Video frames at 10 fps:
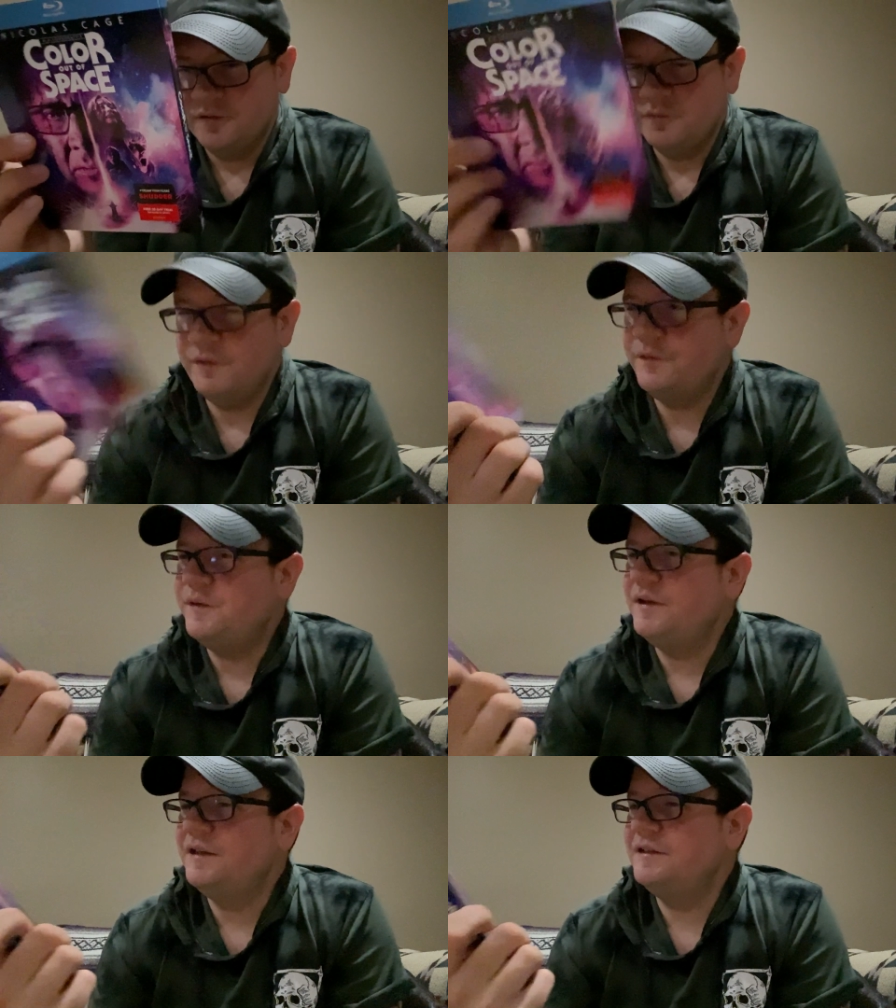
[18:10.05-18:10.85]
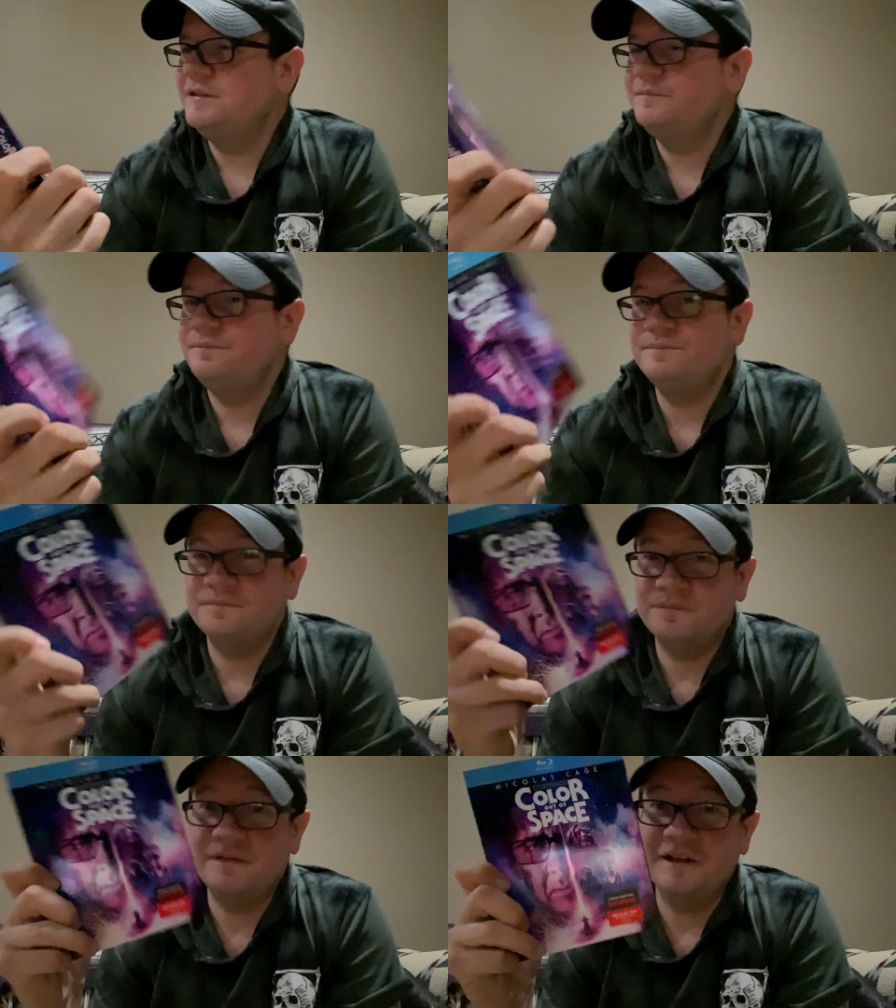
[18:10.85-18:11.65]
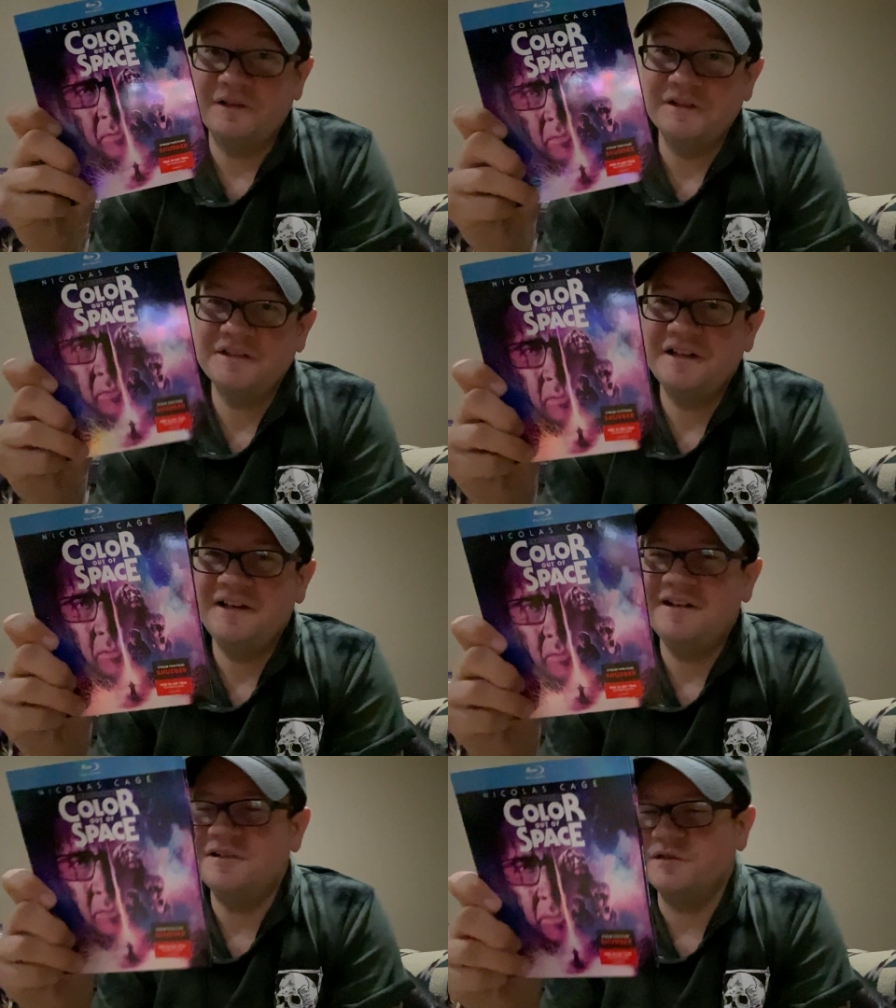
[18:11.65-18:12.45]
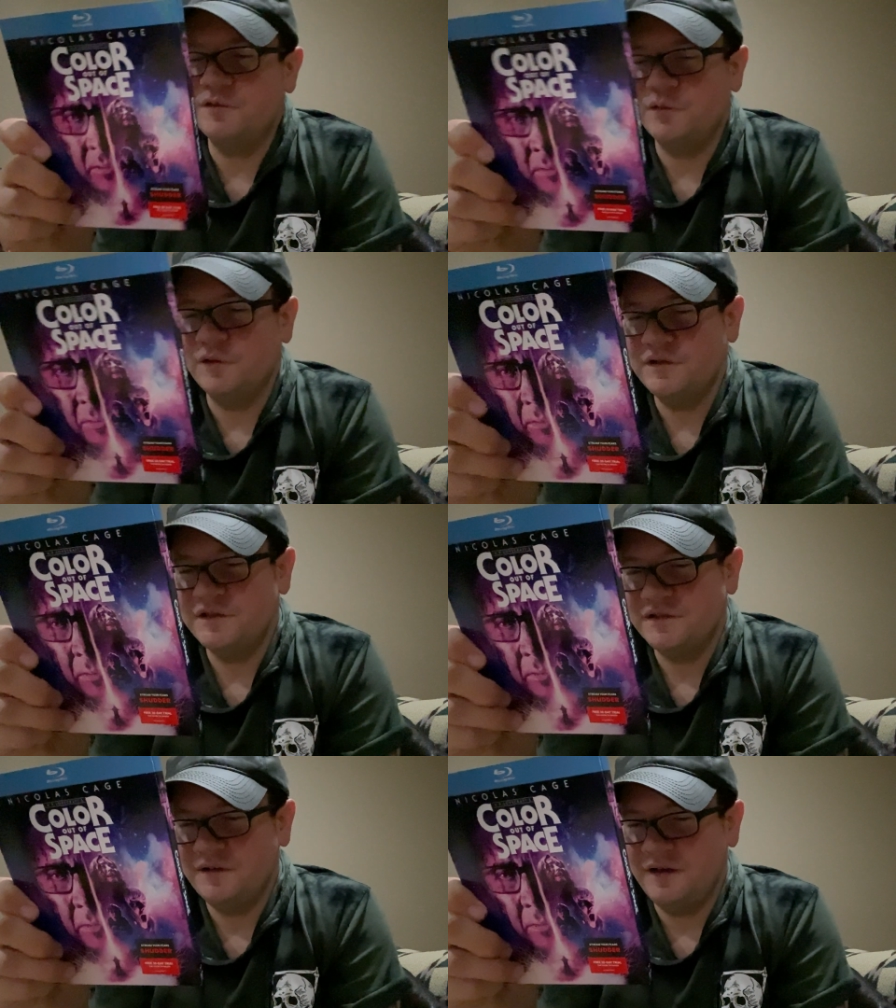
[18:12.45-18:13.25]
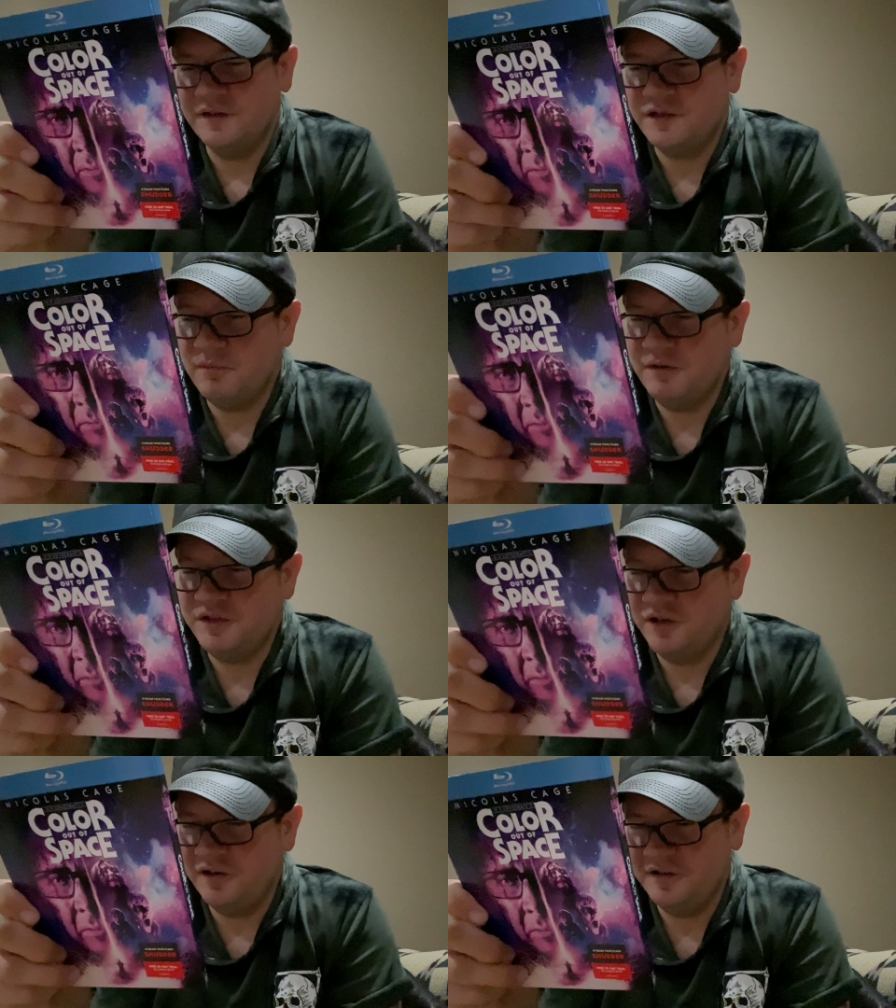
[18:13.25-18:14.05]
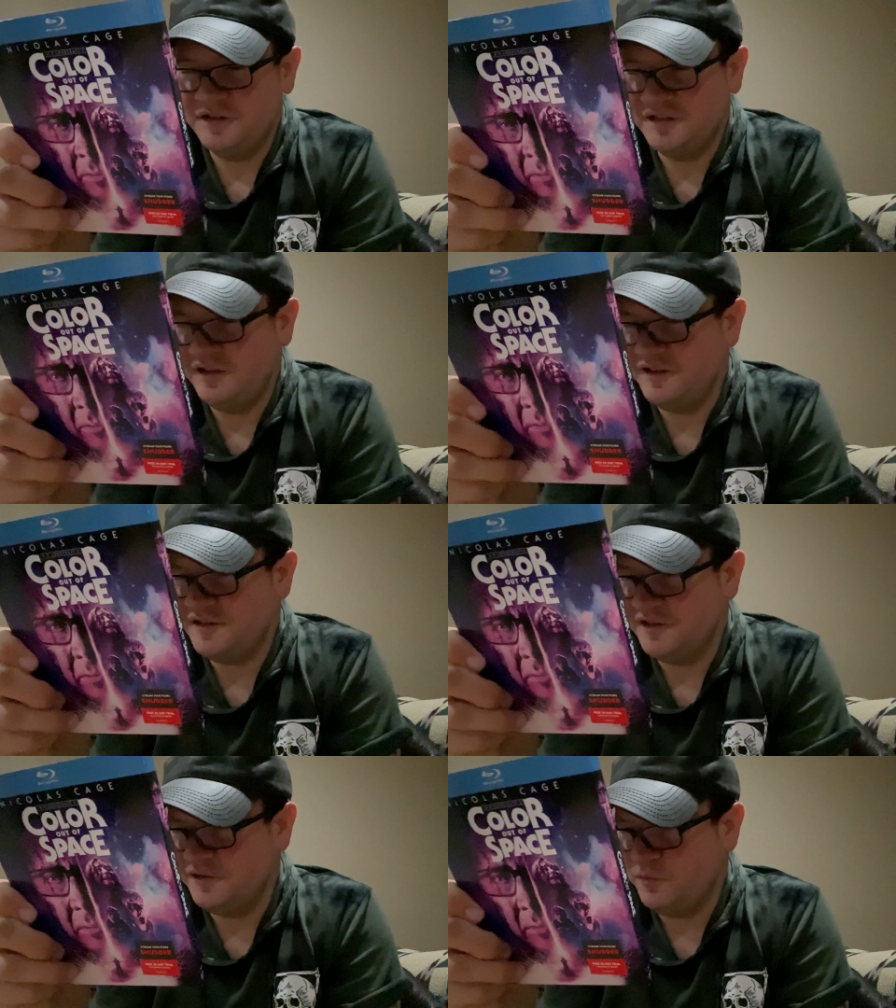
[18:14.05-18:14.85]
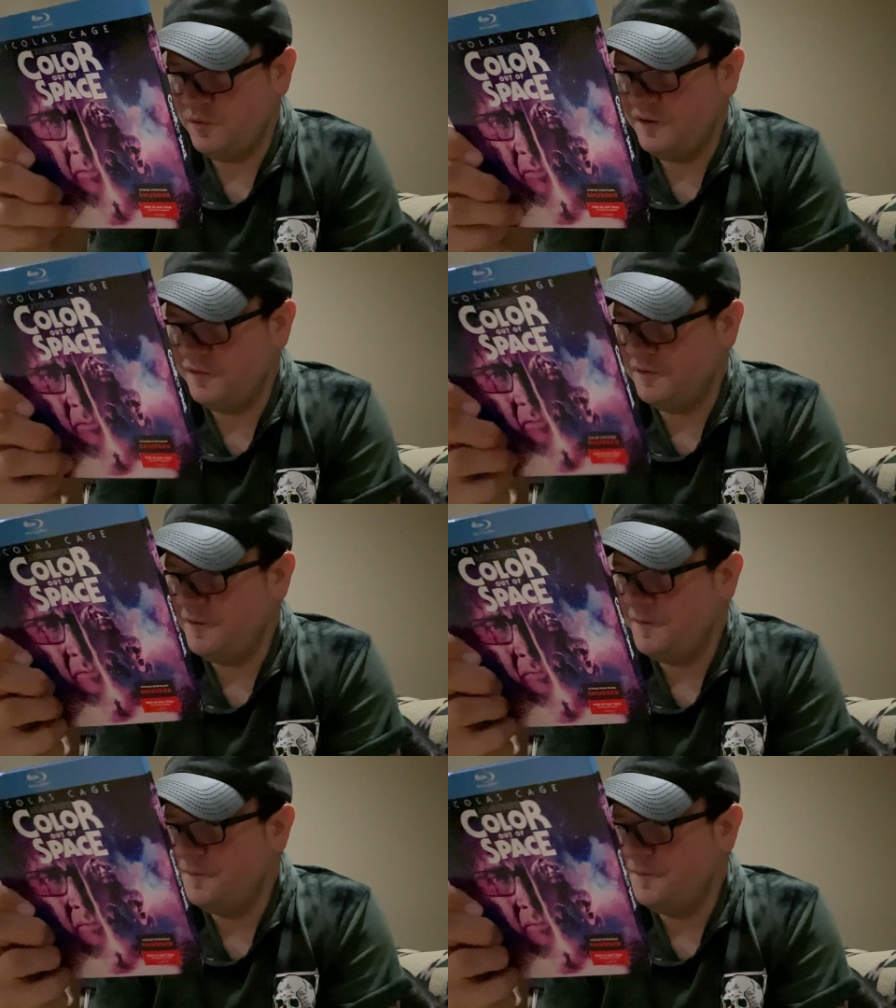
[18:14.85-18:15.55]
with uh, Nicolas Cage, of course. Uh, Tommy Chong is in this as well.